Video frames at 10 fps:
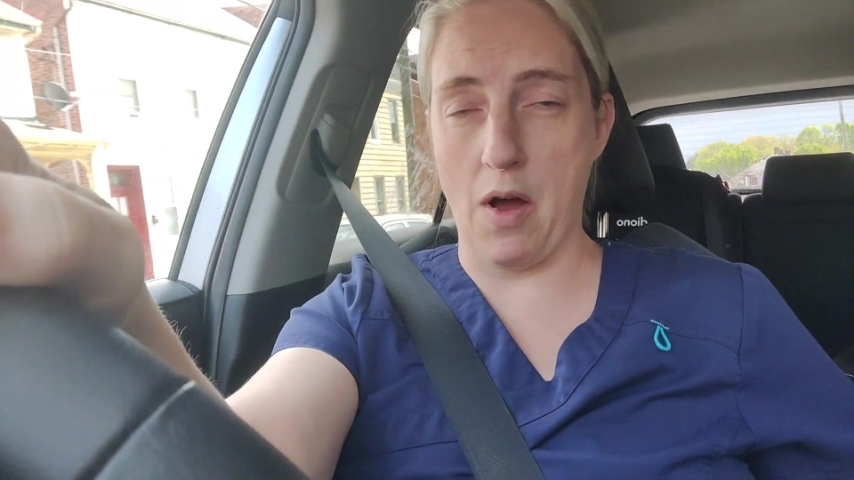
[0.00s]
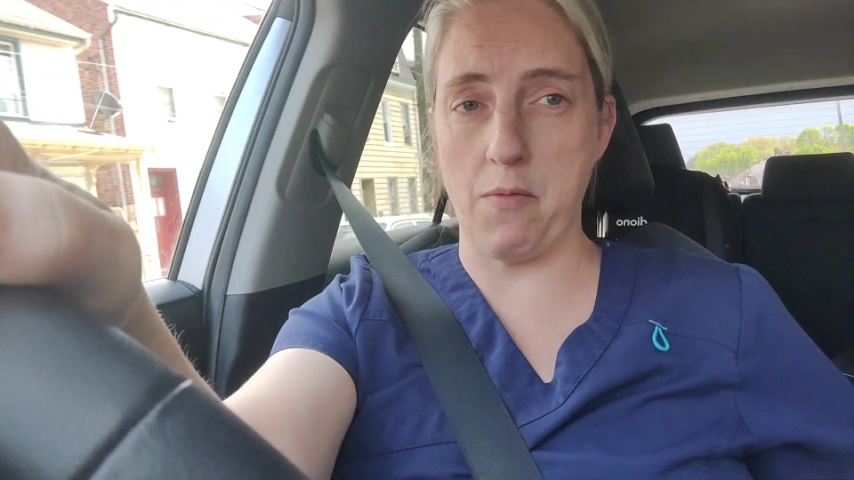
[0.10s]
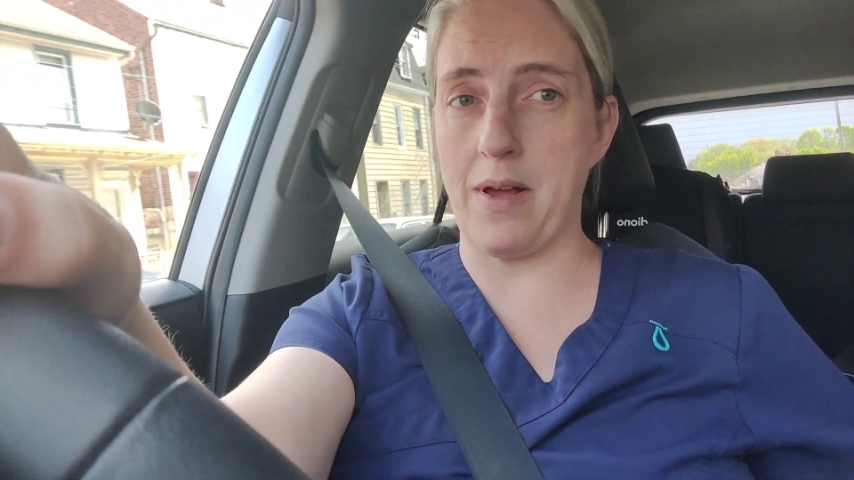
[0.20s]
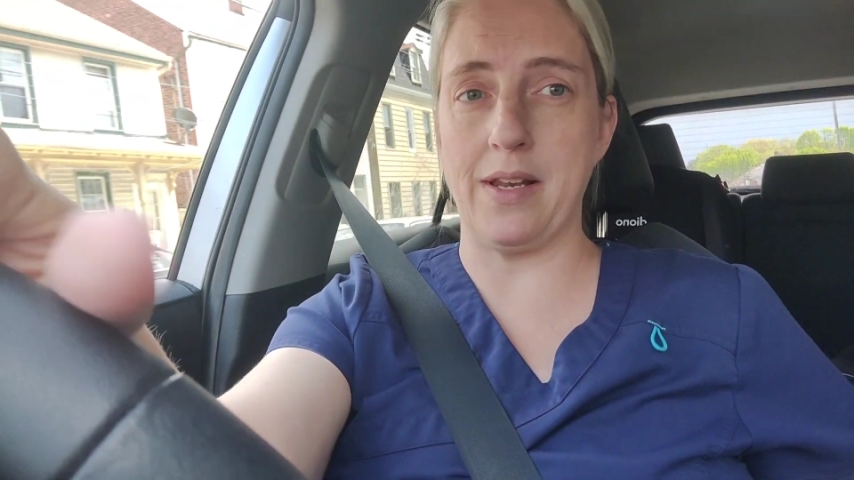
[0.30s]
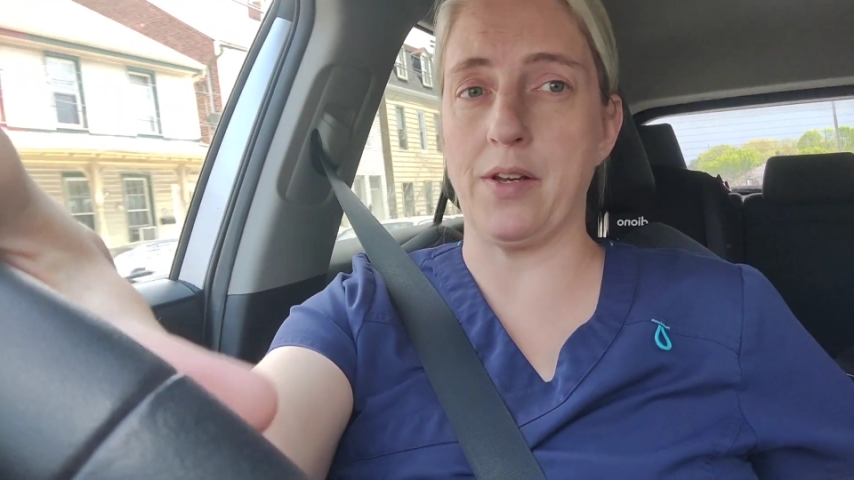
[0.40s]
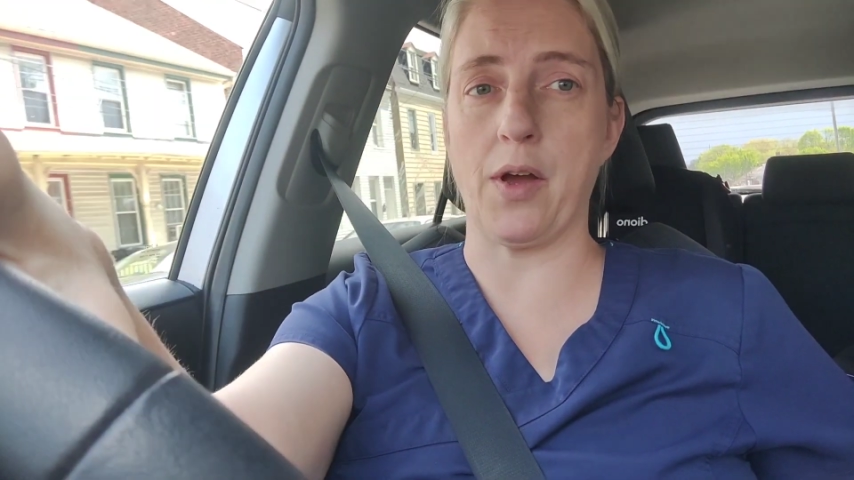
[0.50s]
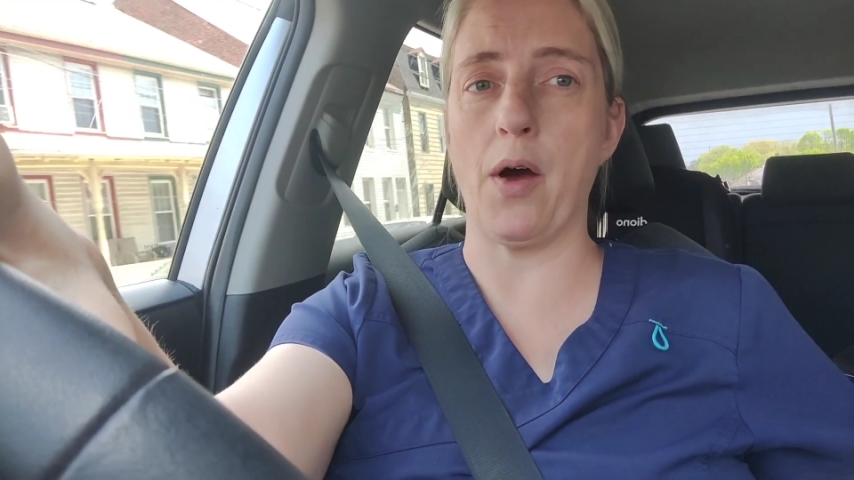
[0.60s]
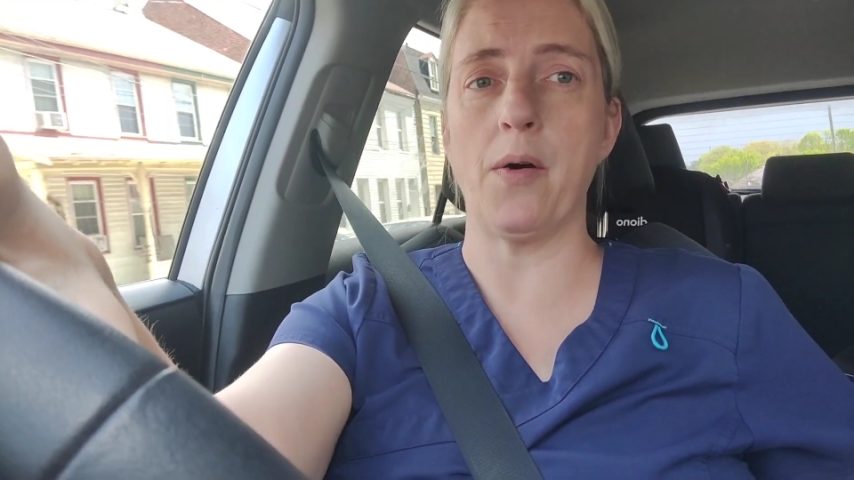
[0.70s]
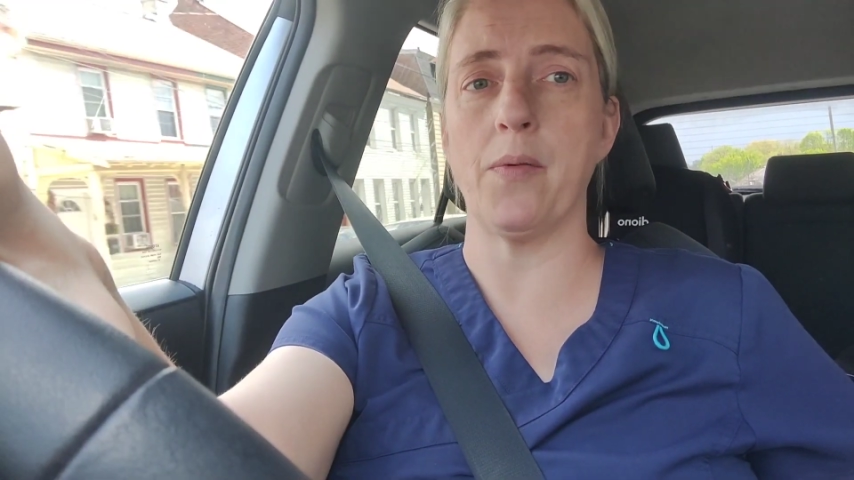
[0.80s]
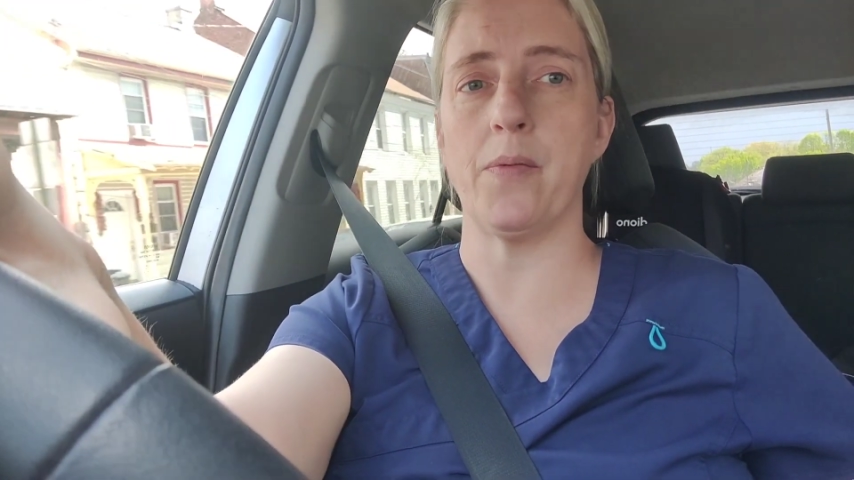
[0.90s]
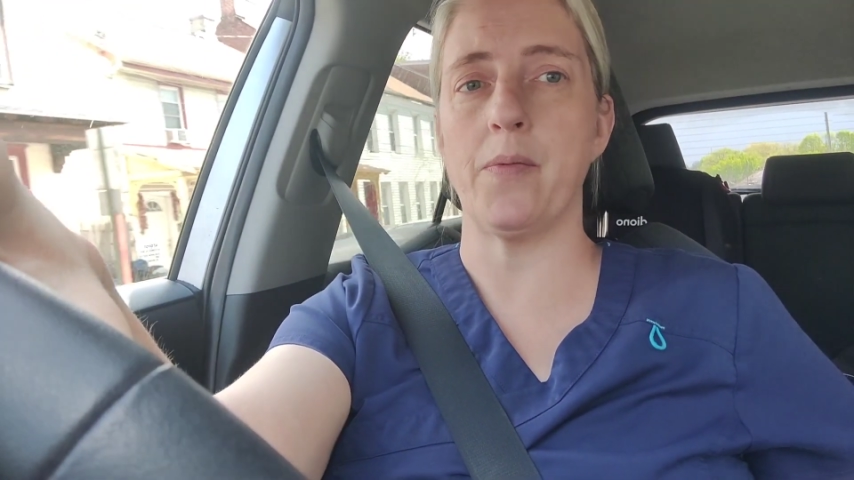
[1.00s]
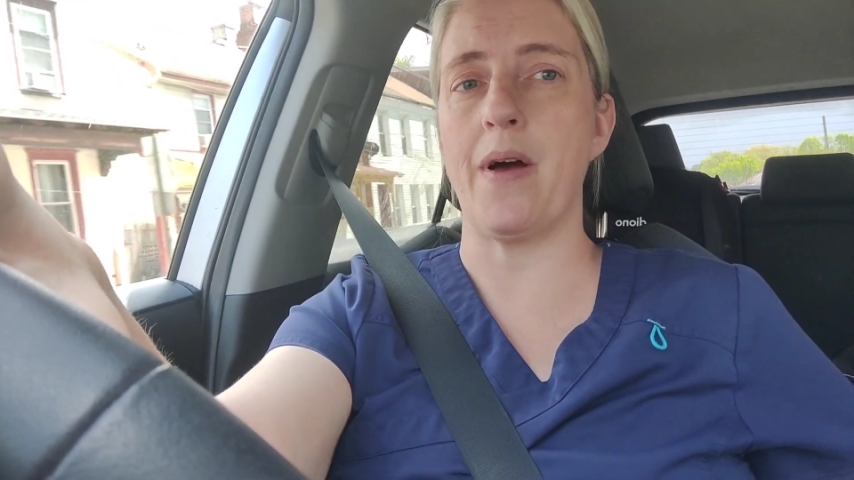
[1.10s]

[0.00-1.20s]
not ready to go.